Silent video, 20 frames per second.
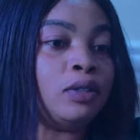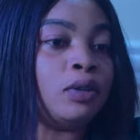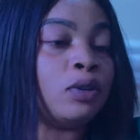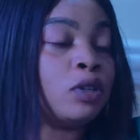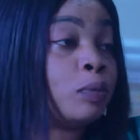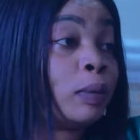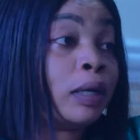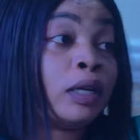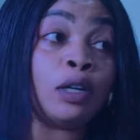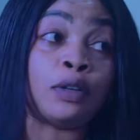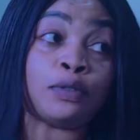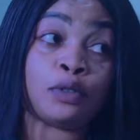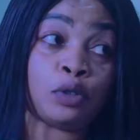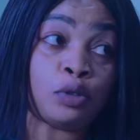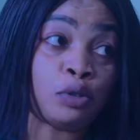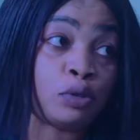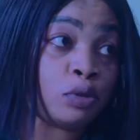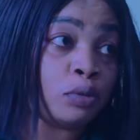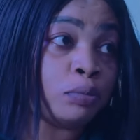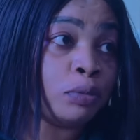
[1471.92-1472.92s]
your husband loves you
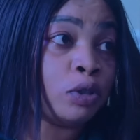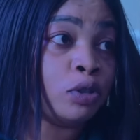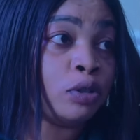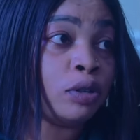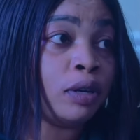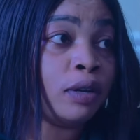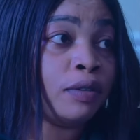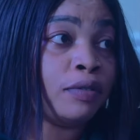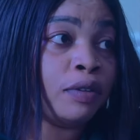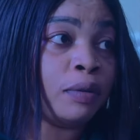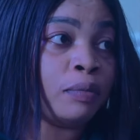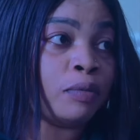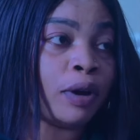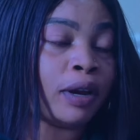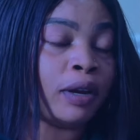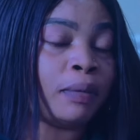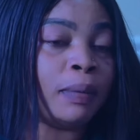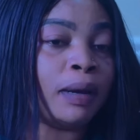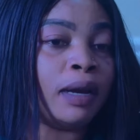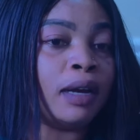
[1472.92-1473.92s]
so much, you love him
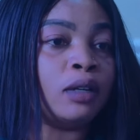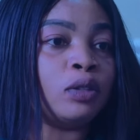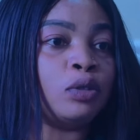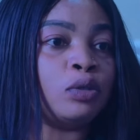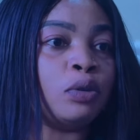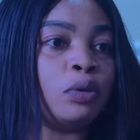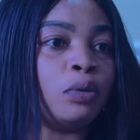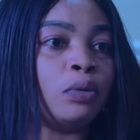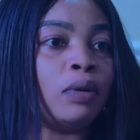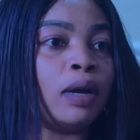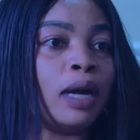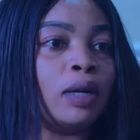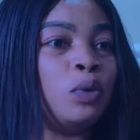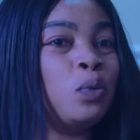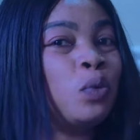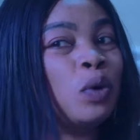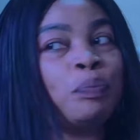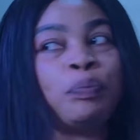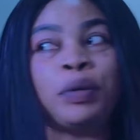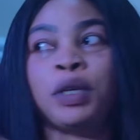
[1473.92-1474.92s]
right back, so I
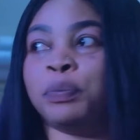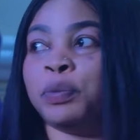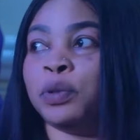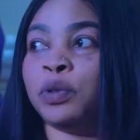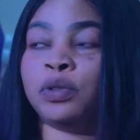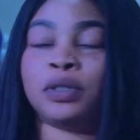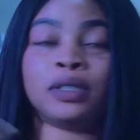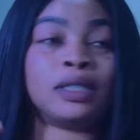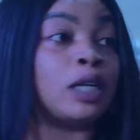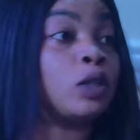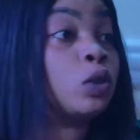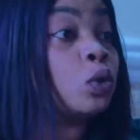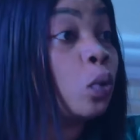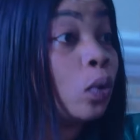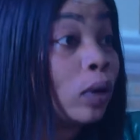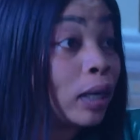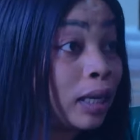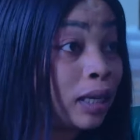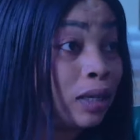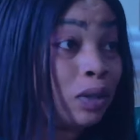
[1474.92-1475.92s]
don't want people to start
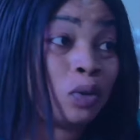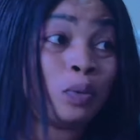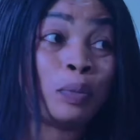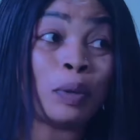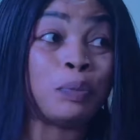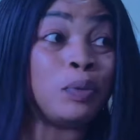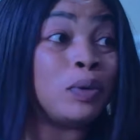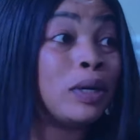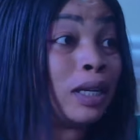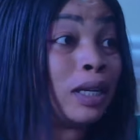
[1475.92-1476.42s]
talking. You know, people